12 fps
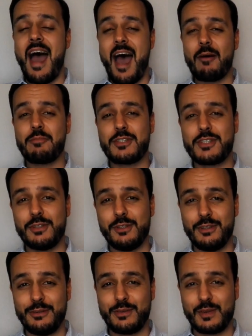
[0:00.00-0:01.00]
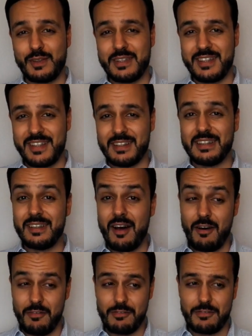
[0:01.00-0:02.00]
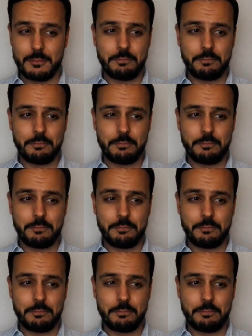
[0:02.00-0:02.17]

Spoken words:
absolutely love.